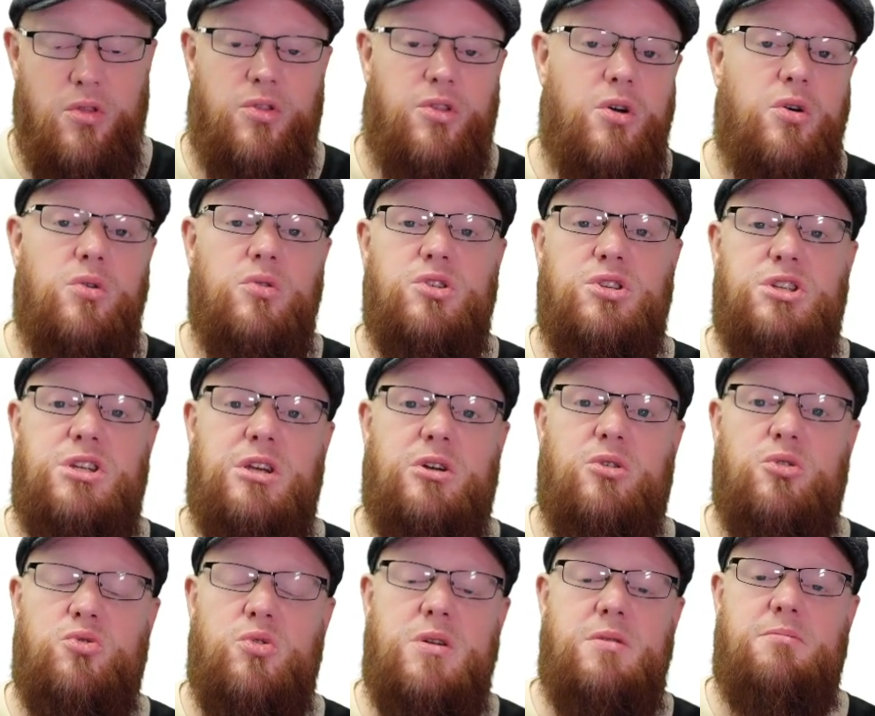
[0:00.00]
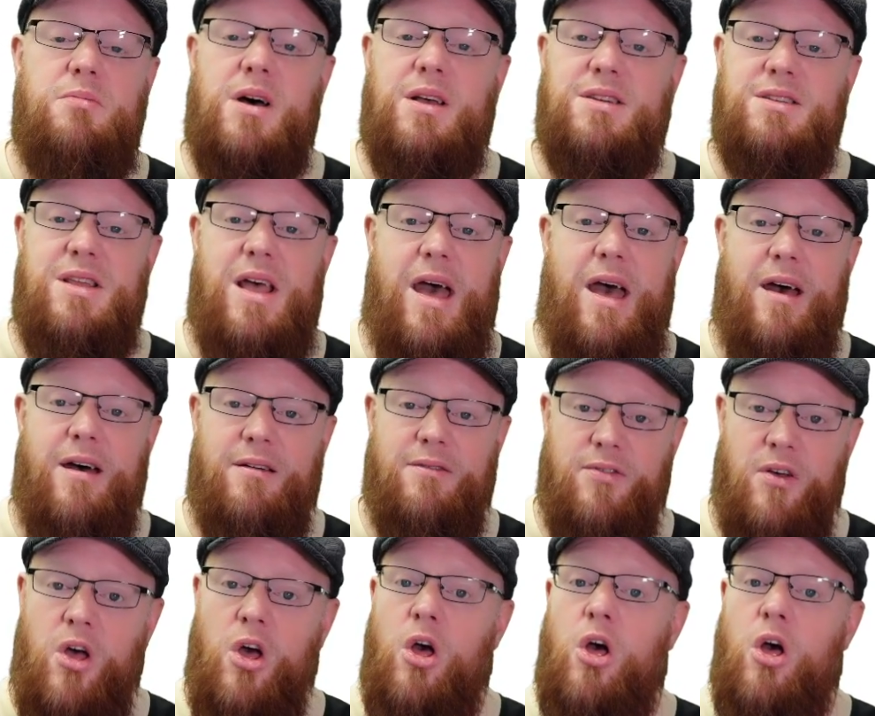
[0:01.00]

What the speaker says: those children must have